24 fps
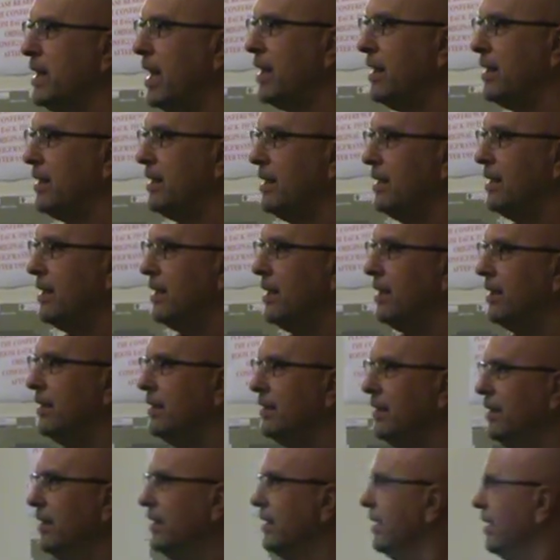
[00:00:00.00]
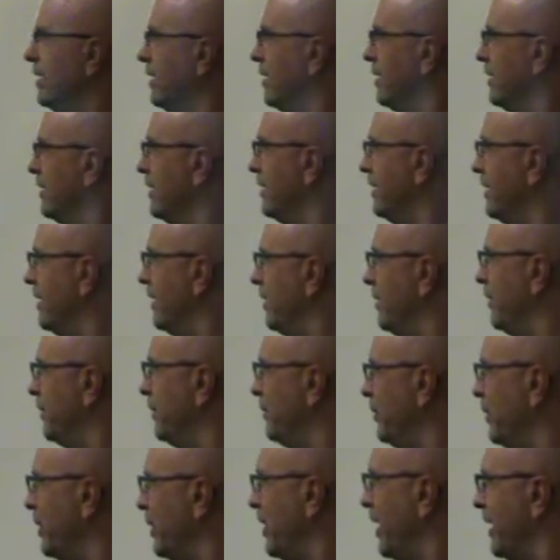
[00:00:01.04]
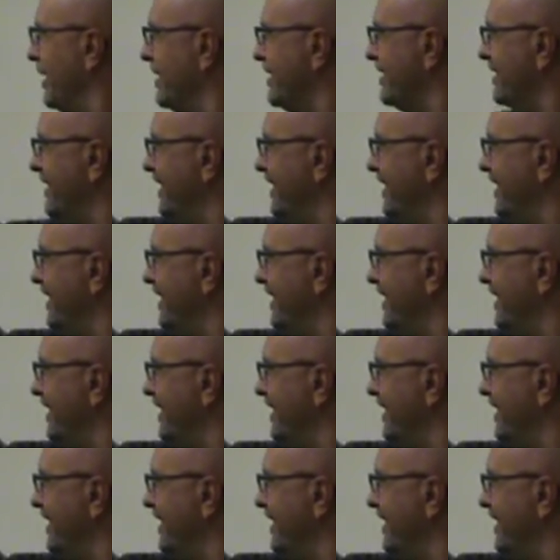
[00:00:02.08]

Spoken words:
out of the what do you call this?